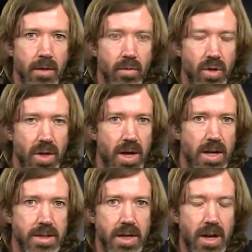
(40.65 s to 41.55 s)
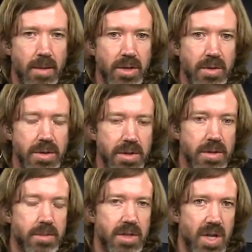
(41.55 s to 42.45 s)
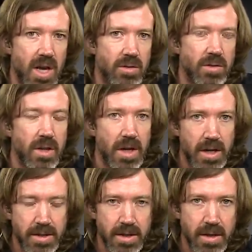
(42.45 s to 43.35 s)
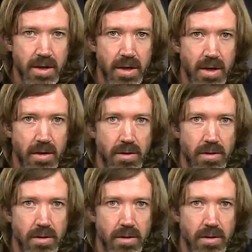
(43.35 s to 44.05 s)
Realize that I'm using some standard licks in here.